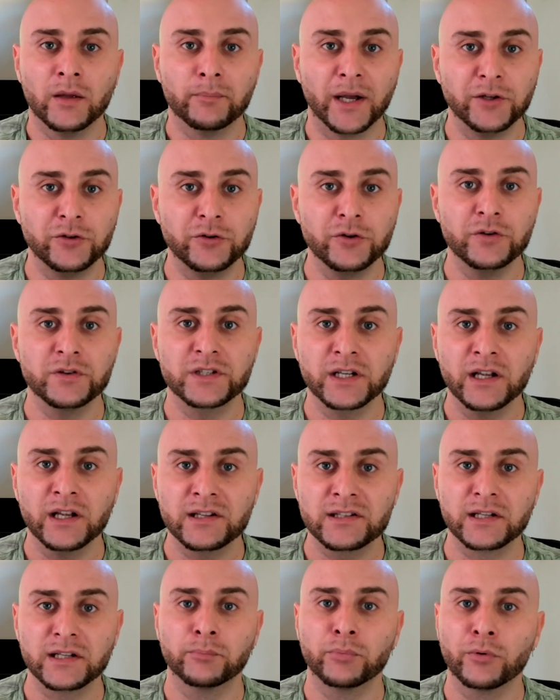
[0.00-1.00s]
using a
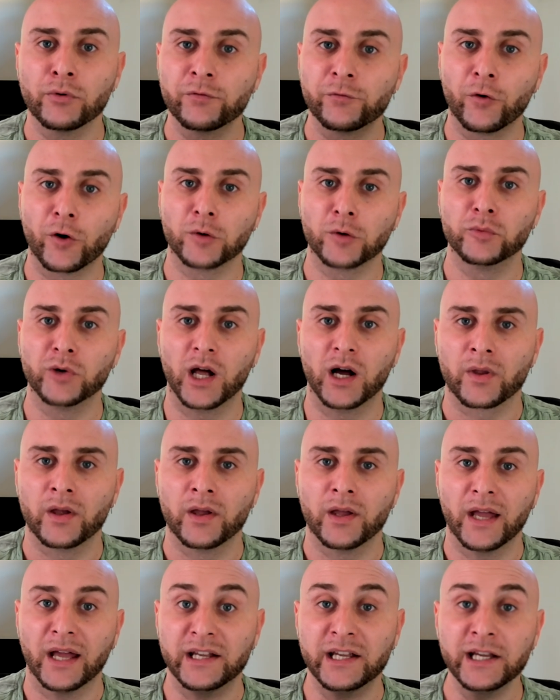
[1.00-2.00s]
simple formula.
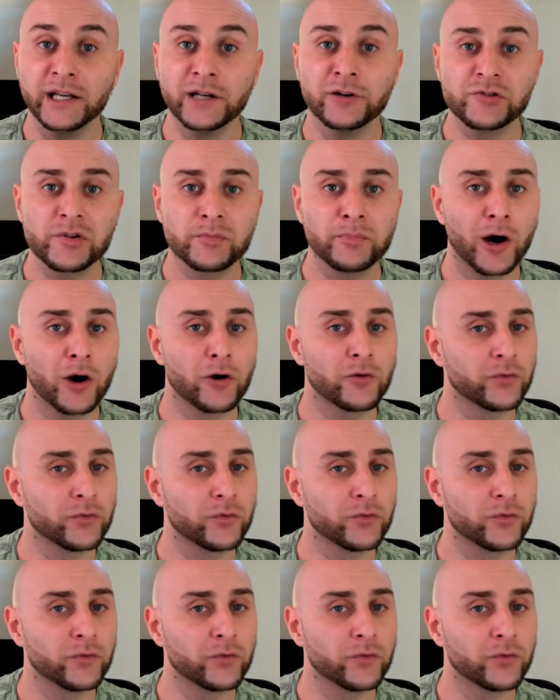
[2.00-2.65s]
And here's a powerful